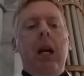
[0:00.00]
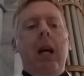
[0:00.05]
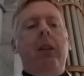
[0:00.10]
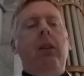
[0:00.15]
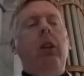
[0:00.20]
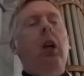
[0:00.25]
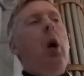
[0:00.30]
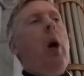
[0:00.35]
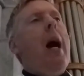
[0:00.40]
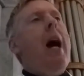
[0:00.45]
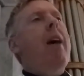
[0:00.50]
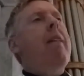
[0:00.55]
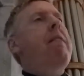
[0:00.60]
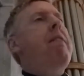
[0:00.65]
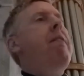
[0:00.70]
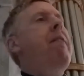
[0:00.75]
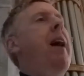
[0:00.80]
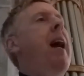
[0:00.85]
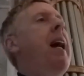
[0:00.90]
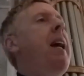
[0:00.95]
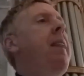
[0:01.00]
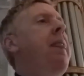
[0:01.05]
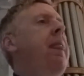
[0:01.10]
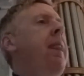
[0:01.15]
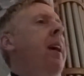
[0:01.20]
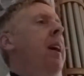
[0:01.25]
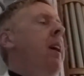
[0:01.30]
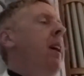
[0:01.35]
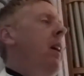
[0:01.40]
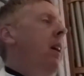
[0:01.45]
And so our faith
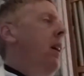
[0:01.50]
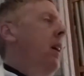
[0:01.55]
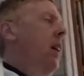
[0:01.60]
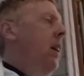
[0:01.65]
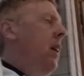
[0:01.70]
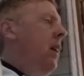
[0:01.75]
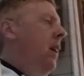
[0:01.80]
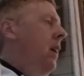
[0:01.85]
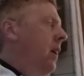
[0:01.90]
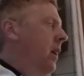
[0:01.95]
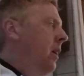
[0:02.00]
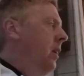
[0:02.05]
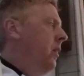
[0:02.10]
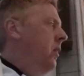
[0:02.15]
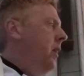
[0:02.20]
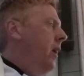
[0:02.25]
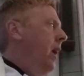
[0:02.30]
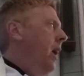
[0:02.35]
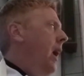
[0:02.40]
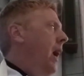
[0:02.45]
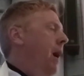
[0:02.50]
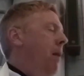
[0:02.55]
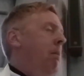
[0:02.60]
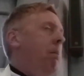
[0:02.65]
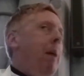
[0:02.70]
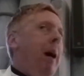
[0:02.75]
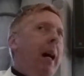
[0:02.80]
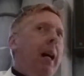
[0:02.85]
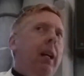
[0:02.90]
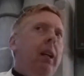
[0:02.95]
is
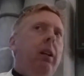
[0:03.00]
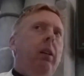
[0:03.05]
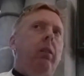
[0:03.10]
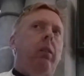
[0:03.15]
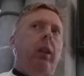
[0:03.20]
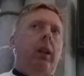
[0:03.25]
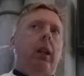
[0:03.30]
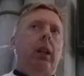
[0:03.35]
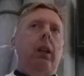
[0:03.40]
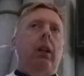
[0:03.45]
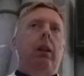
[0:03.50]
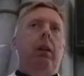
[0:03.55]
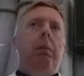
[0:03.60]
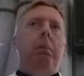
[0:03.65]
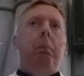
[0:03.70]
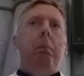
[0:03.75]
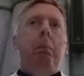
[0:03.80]
amazing.